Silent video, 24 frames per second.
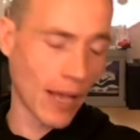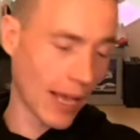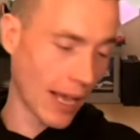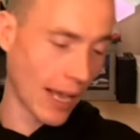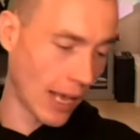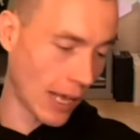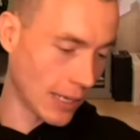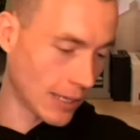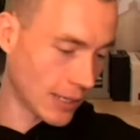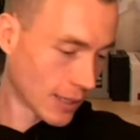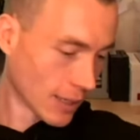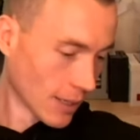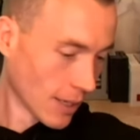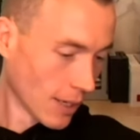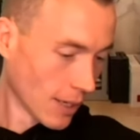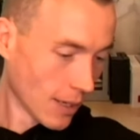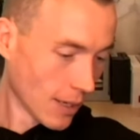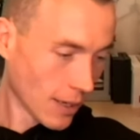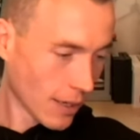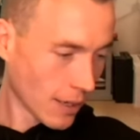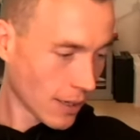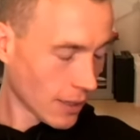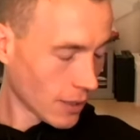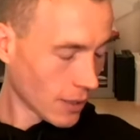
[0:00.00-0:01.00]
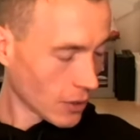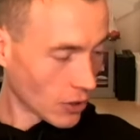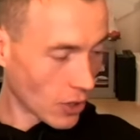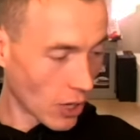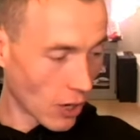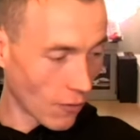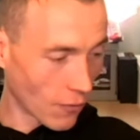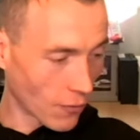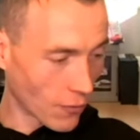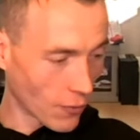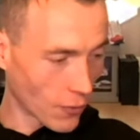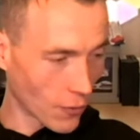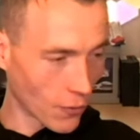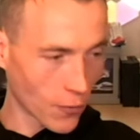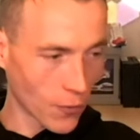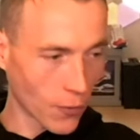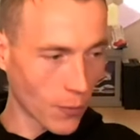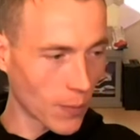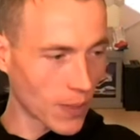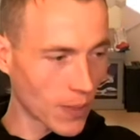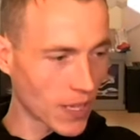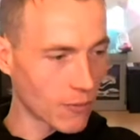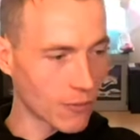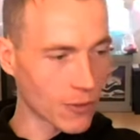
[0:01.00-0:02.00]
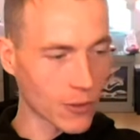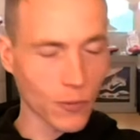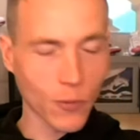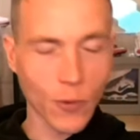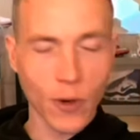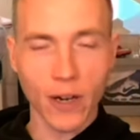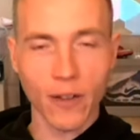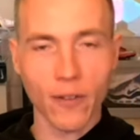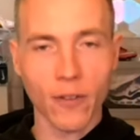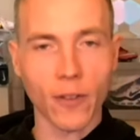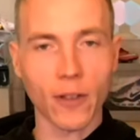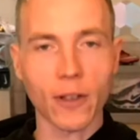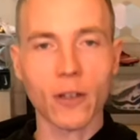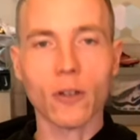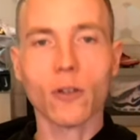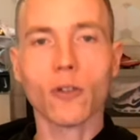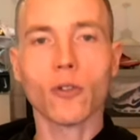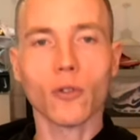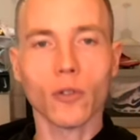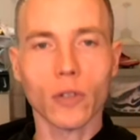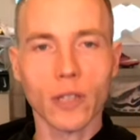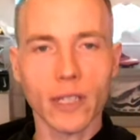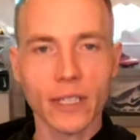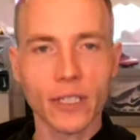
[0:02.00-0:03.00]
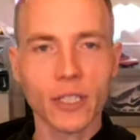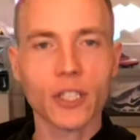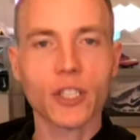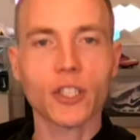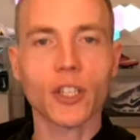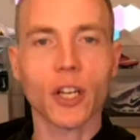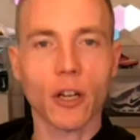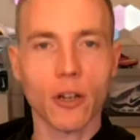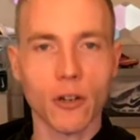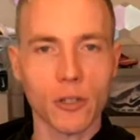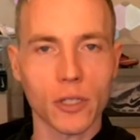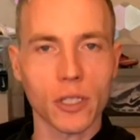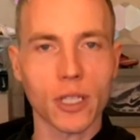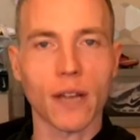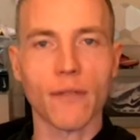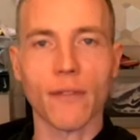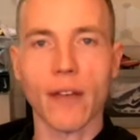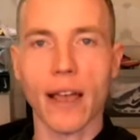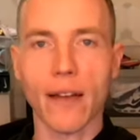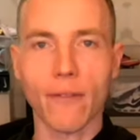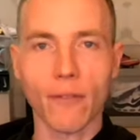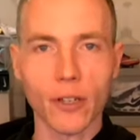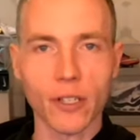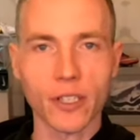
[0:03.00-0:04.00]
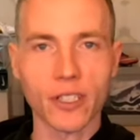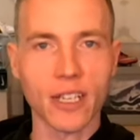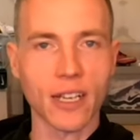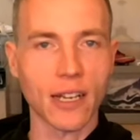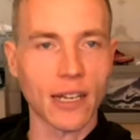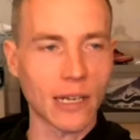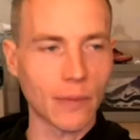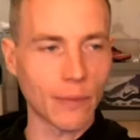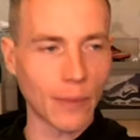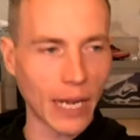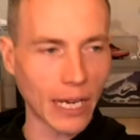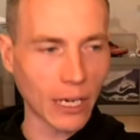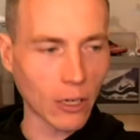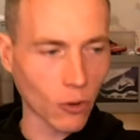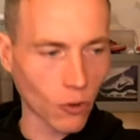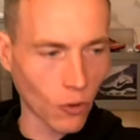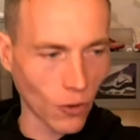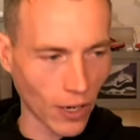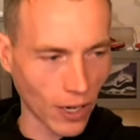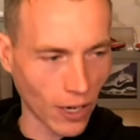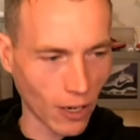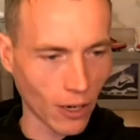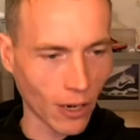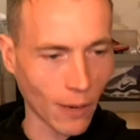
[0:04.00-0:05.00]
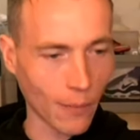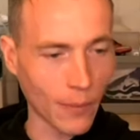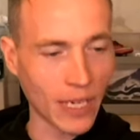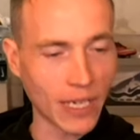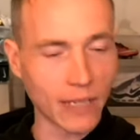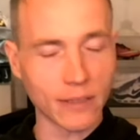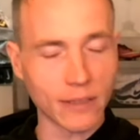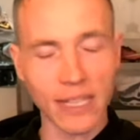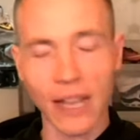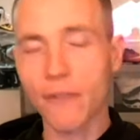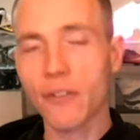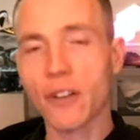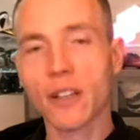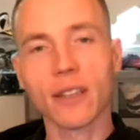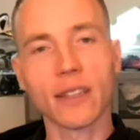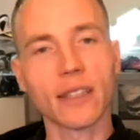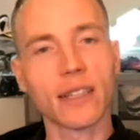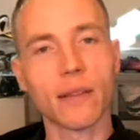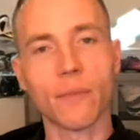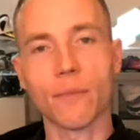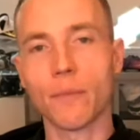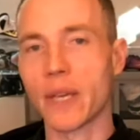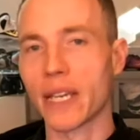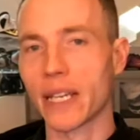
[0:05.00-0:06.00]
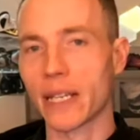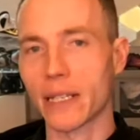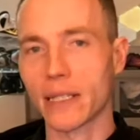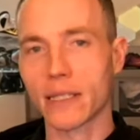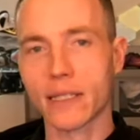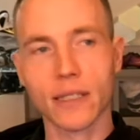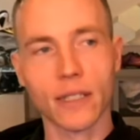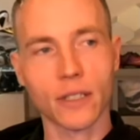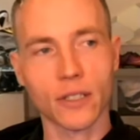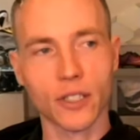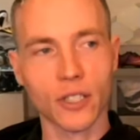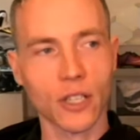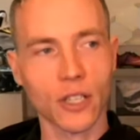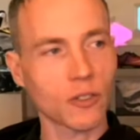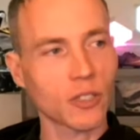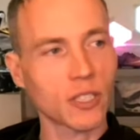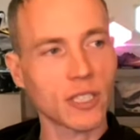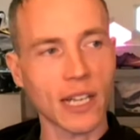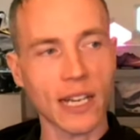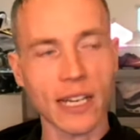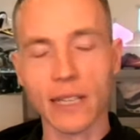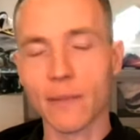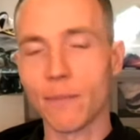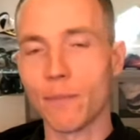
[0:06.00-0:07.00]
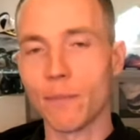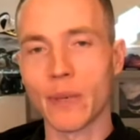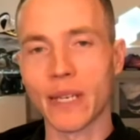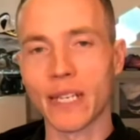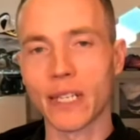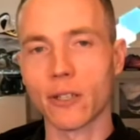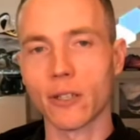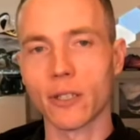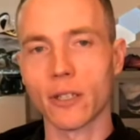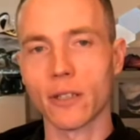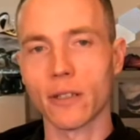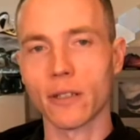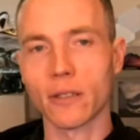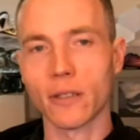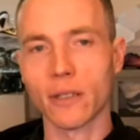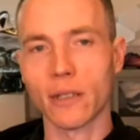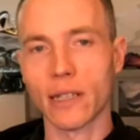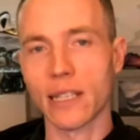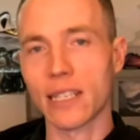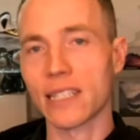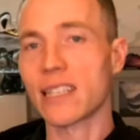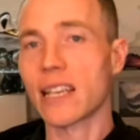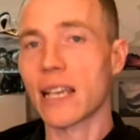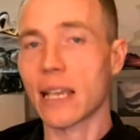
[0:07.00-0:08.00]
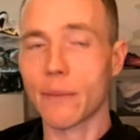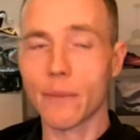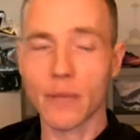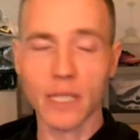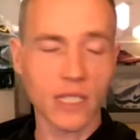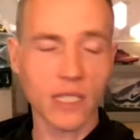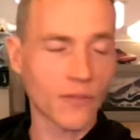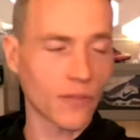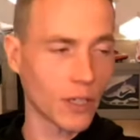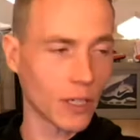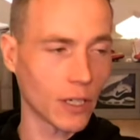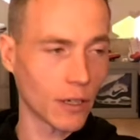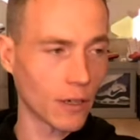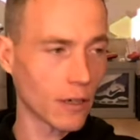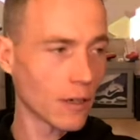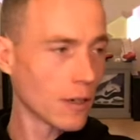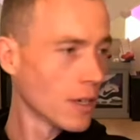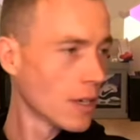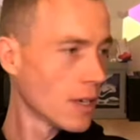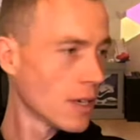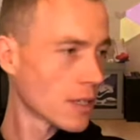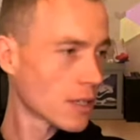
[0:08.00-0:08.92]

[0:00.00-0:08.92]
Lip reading: And, you know, for me, it was one of the coolest shows I've ever done in my career. I mean, definitely the biggest. There's no stadium bigger in this hemisphere.